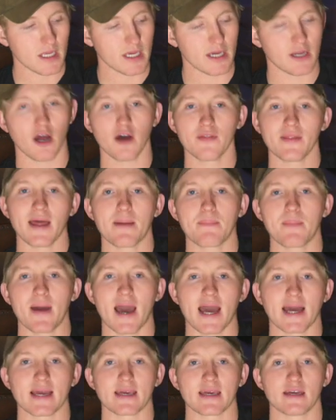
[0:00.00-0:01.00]
And on that
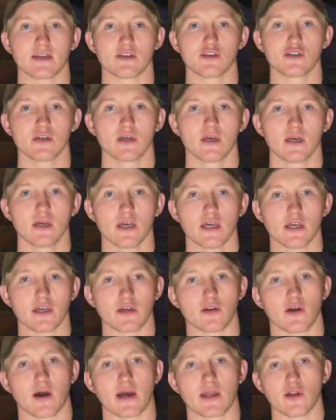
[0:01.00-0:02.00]
package,
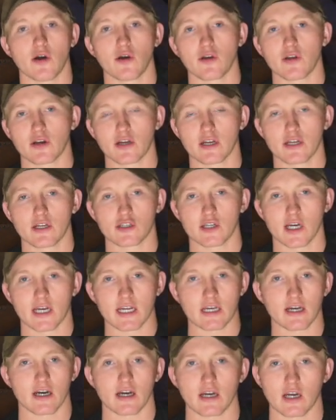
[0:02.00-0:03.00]
you know, I know you're going to try
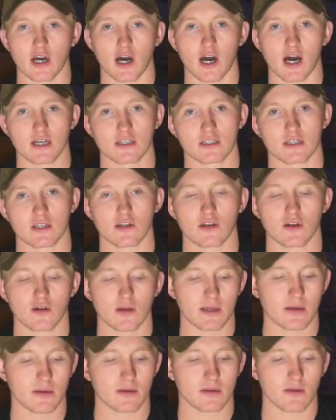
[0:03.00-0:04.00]
to cut costs a little.
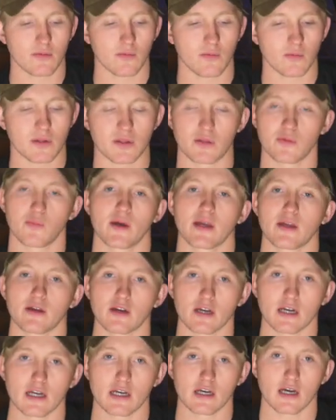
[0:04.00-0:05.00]
And with the way
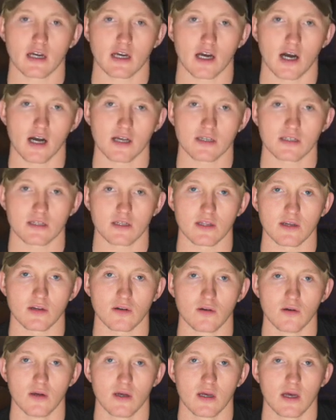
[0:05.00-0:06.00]
you're going to cut costs a
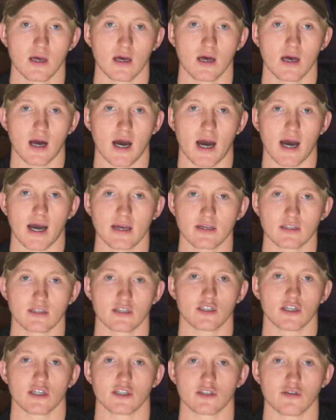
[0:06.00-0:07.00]
little, I
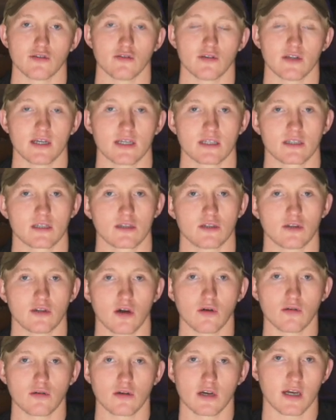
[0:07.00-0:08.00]
suggest you do this.
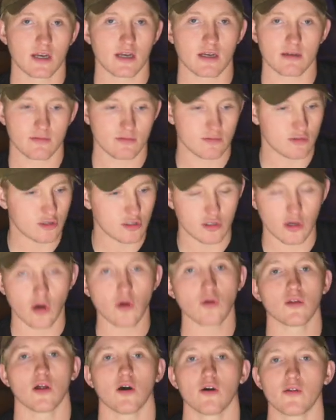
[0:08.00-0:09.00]
Don't cut it
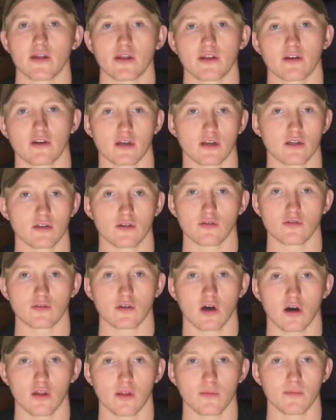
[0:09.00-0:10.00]
so low that you're going to lose
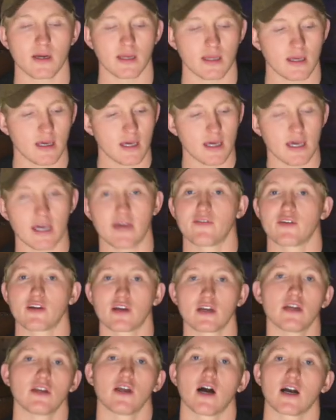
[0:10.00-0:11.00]
all the money. If you're
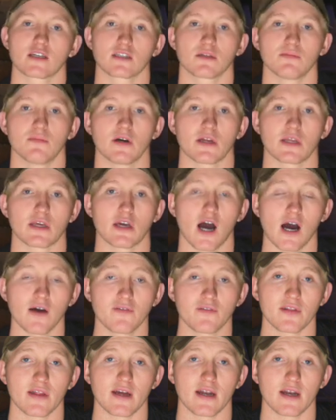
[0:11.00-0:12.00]
going to knock some money
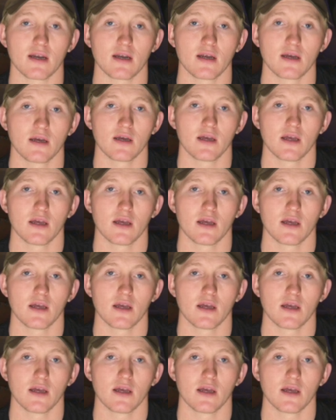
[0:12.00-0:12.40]
off of there,